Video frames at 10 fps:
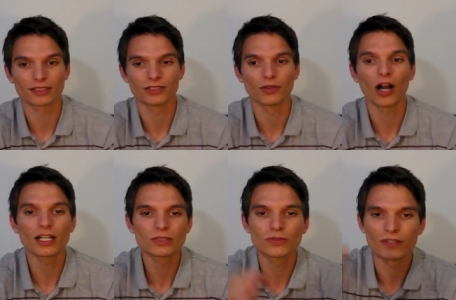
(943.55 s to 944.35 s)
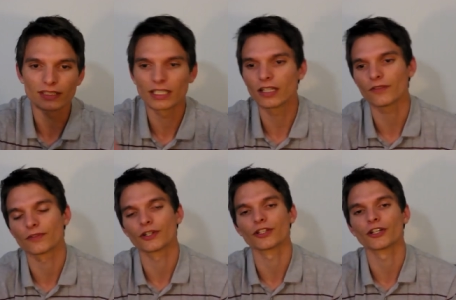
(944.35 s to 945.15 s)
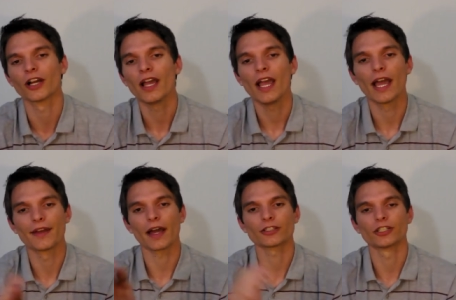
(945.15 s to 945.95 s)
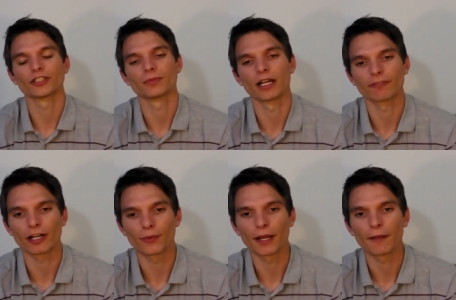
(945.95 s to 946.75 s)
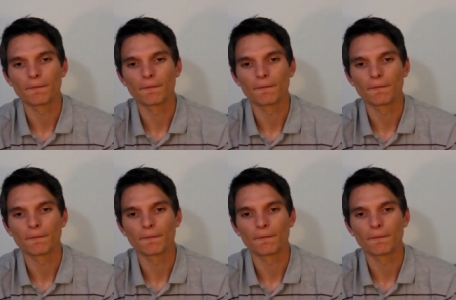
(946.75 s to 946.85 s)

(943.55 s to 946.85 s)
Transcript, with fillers: You ought to investigate it further and not change your mind right away.